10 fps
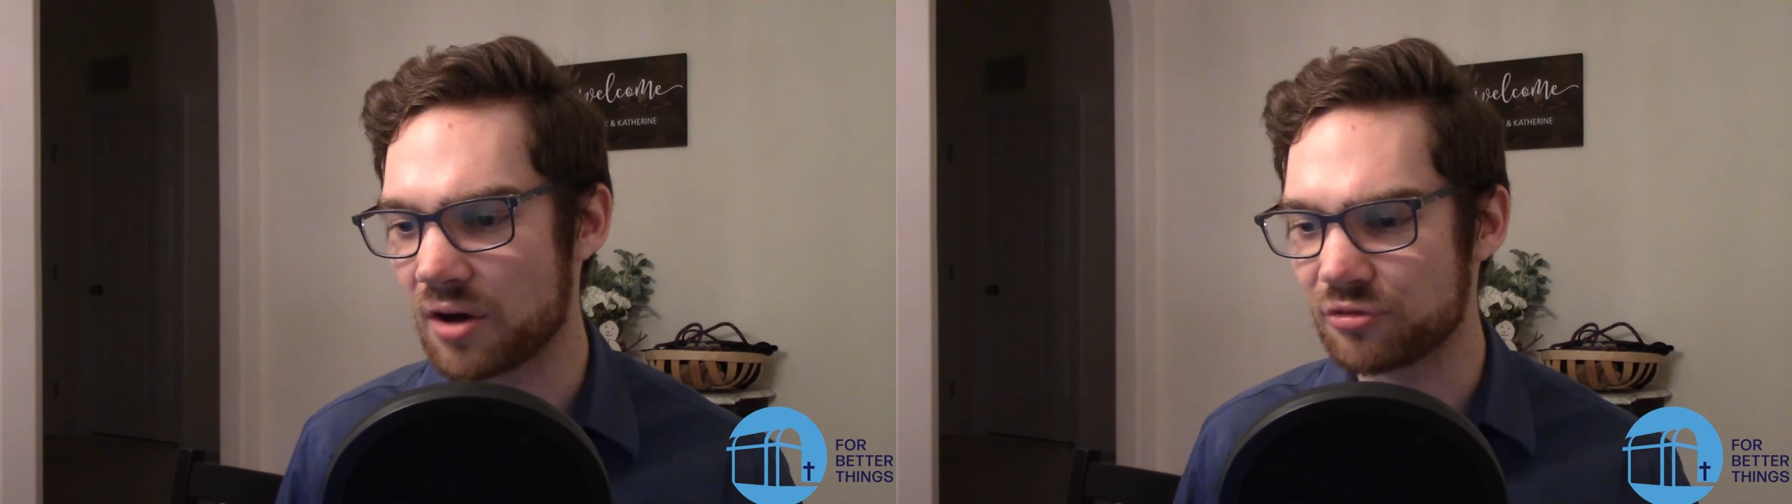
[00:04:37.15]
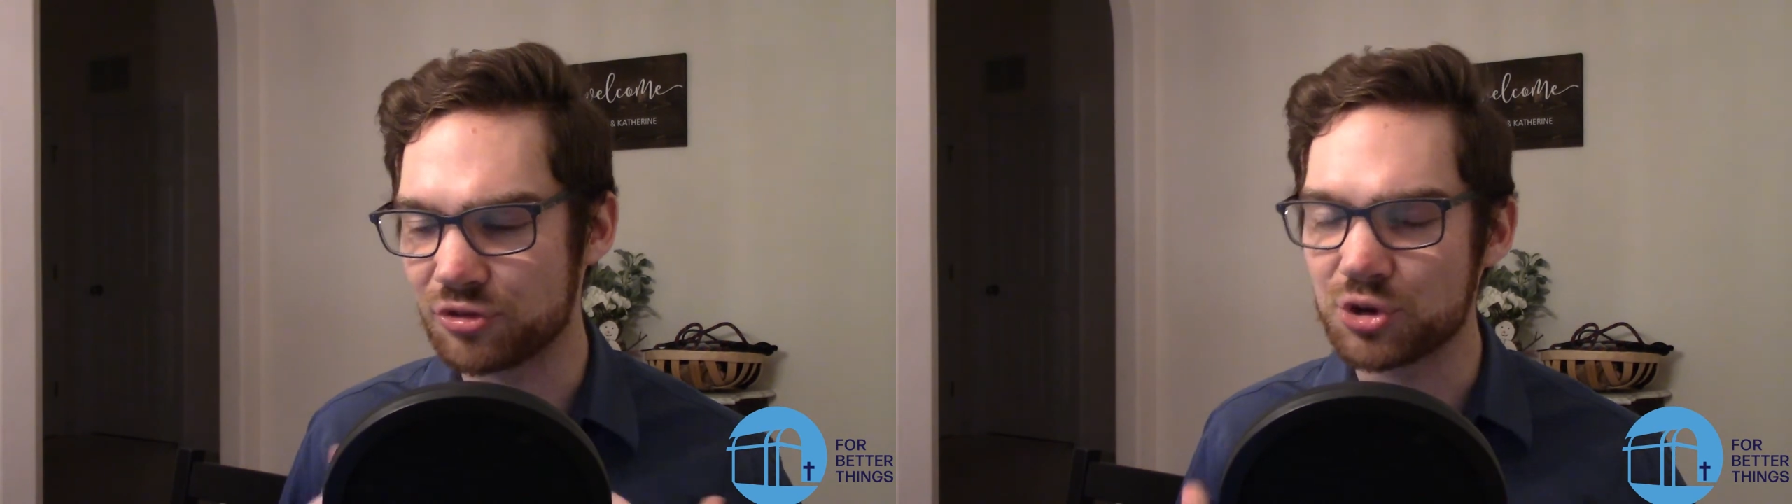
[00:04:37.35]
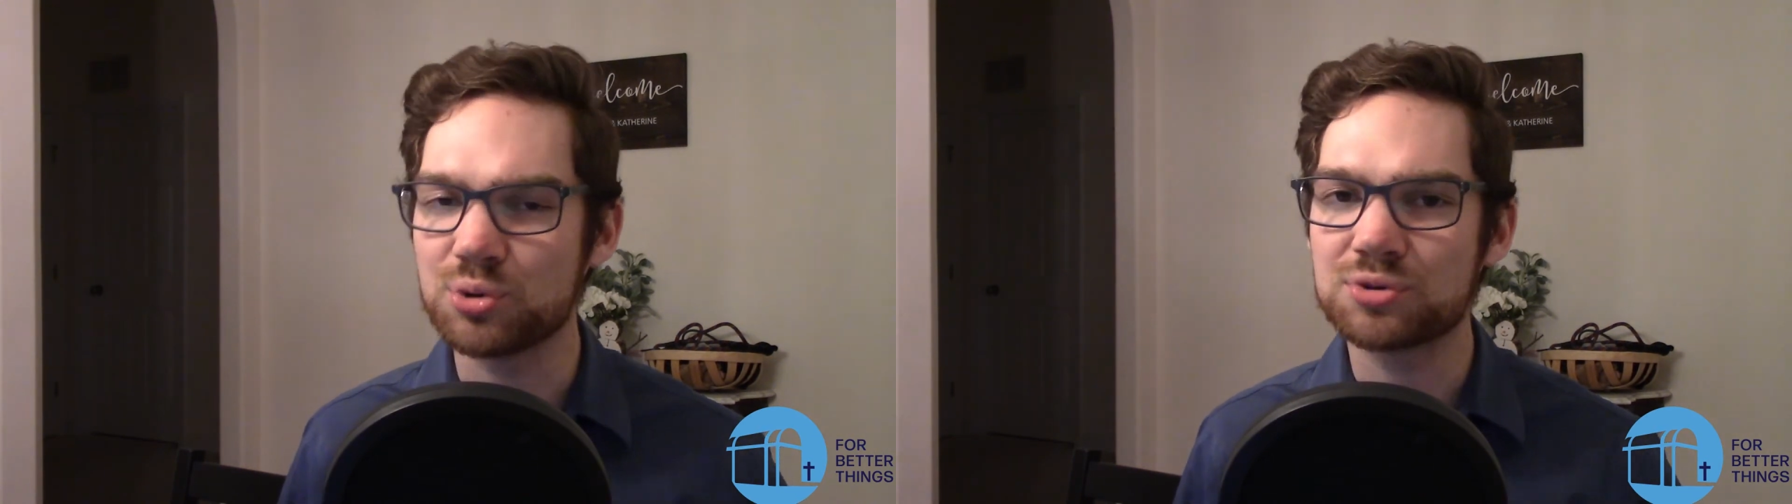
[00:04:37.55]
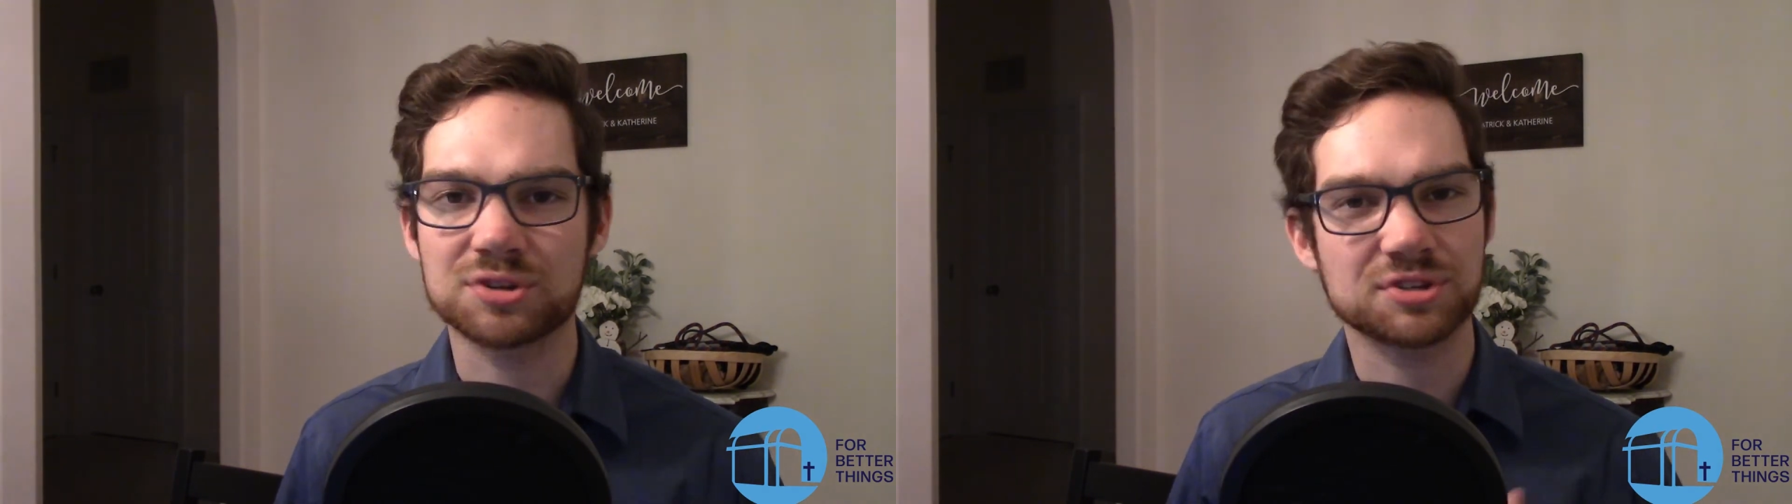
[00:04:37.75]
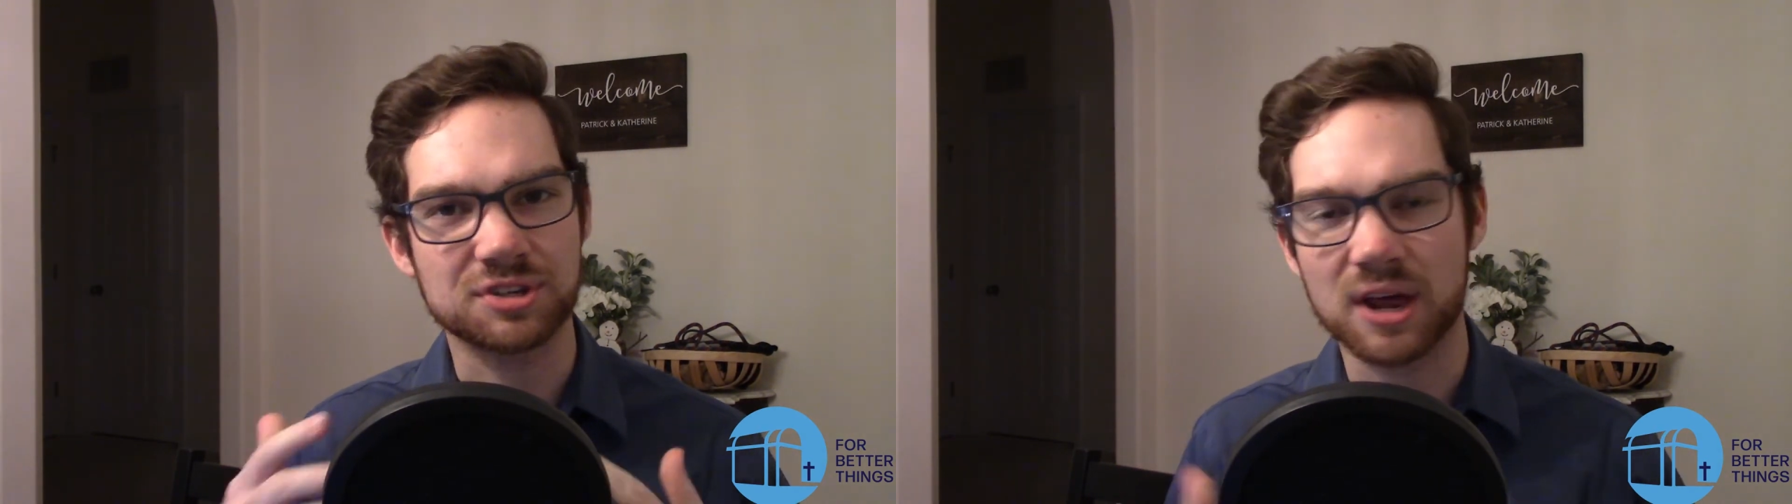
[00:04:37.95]

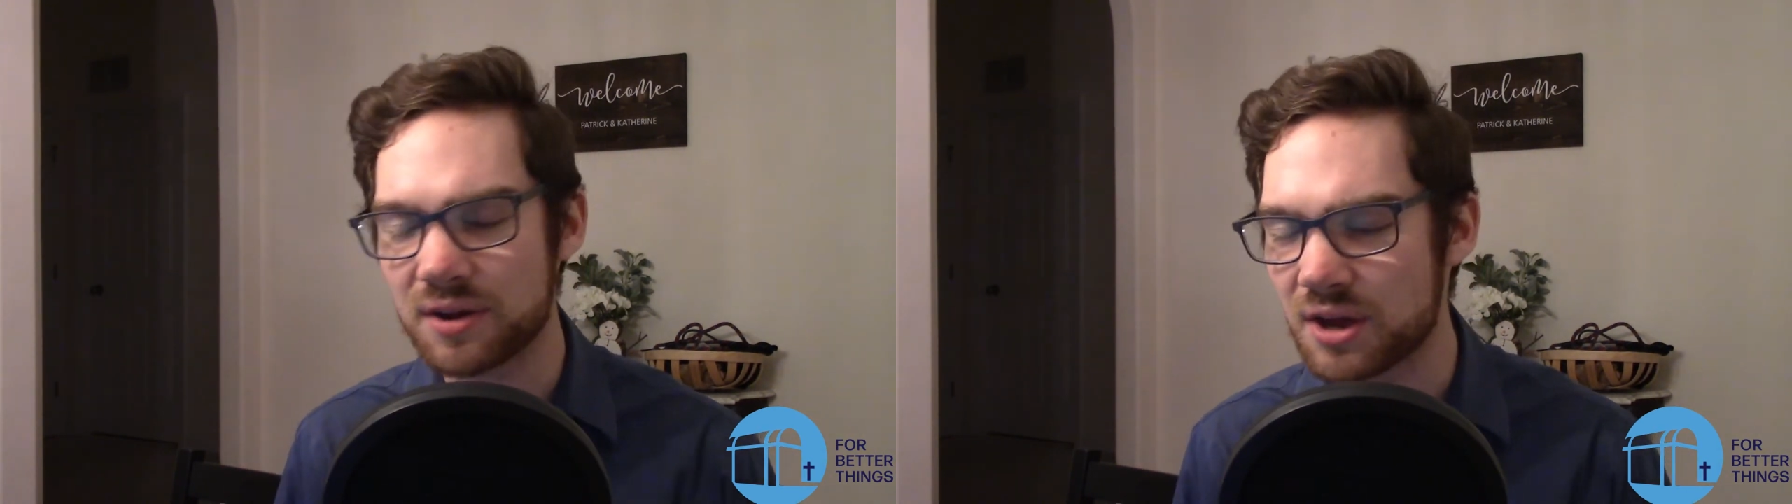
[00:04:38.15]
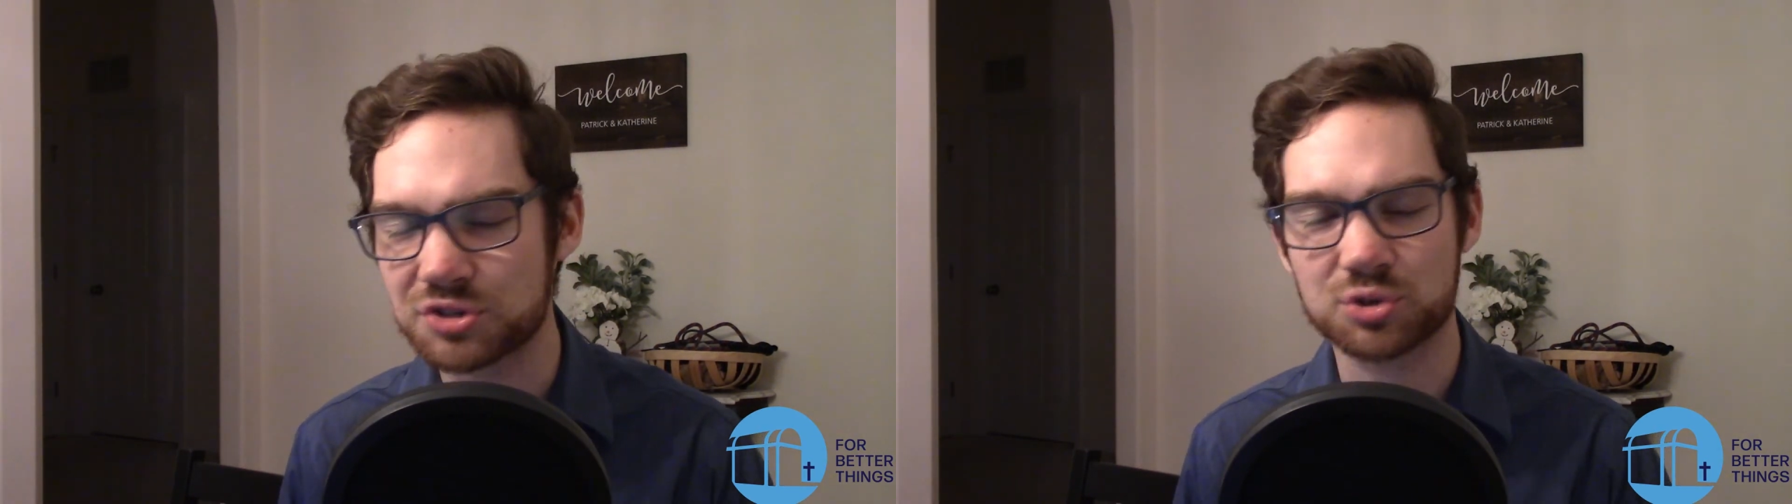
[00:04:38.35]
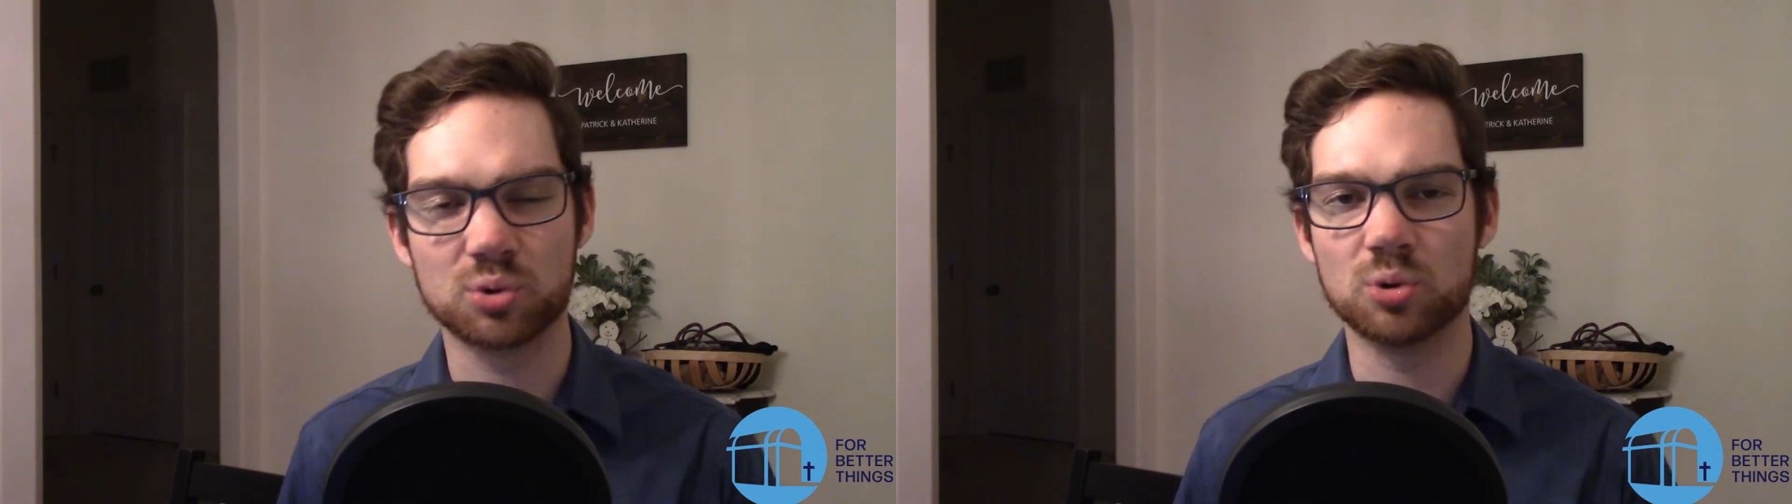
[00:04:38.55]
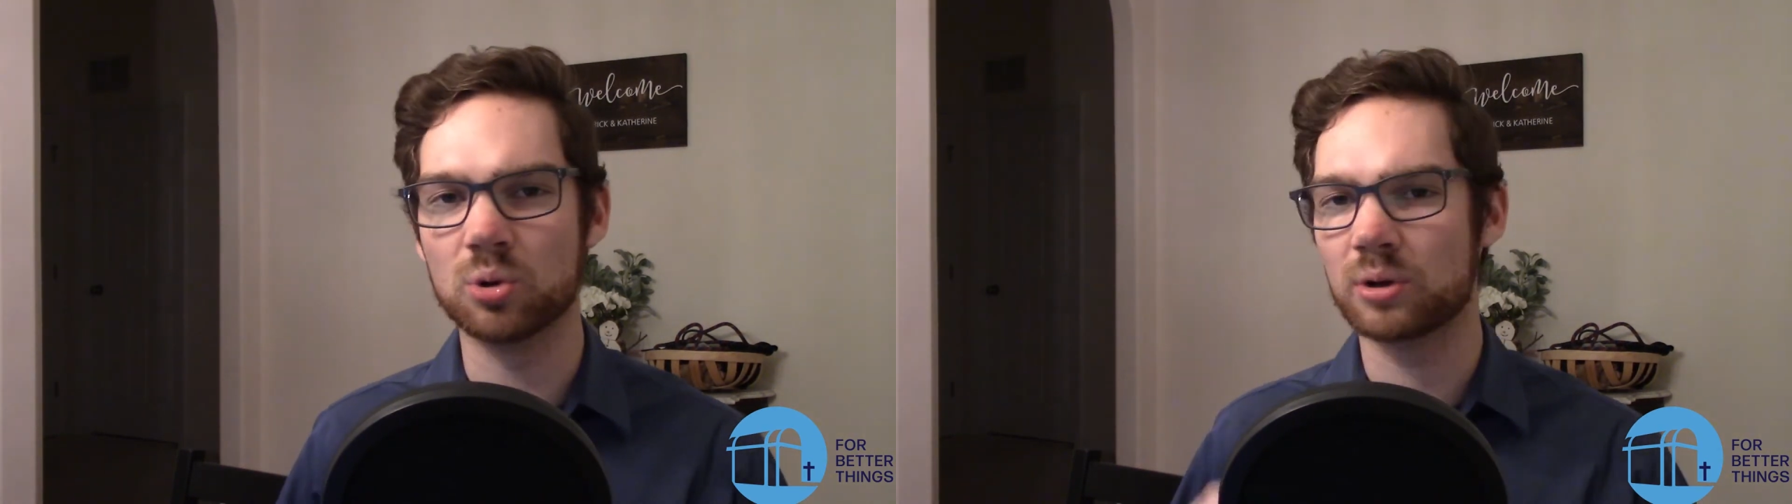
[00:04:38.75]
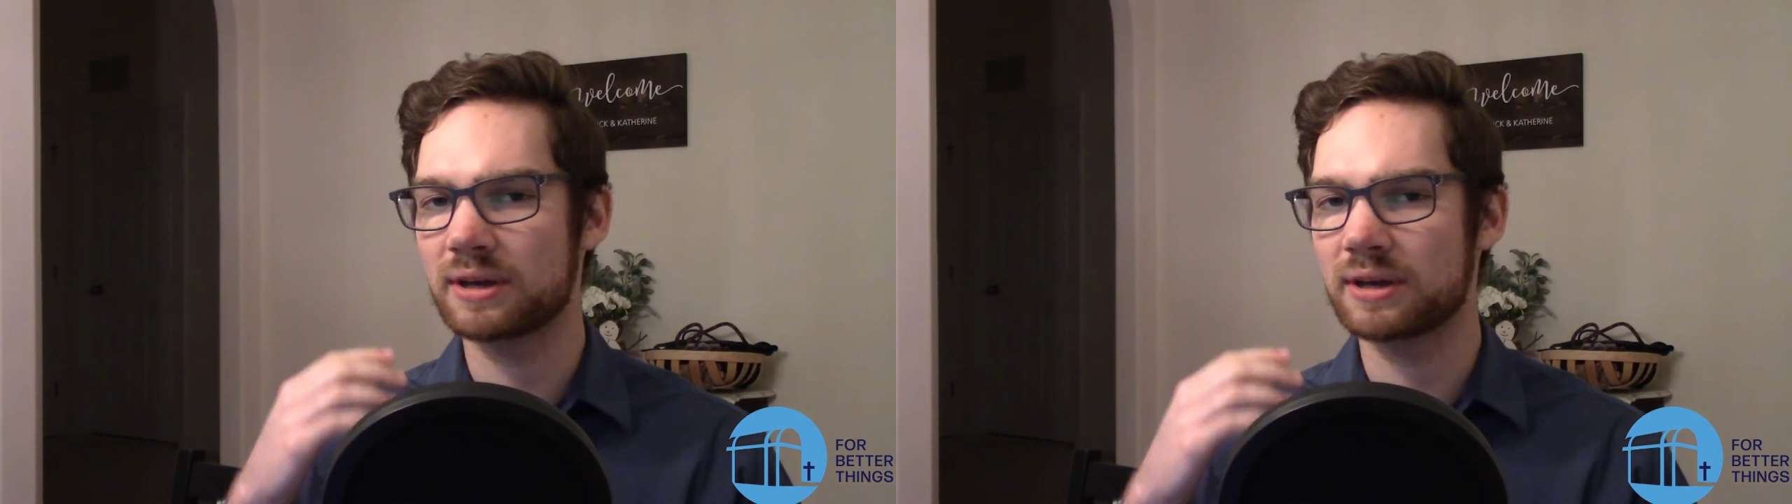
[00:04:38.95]
views Sunday school,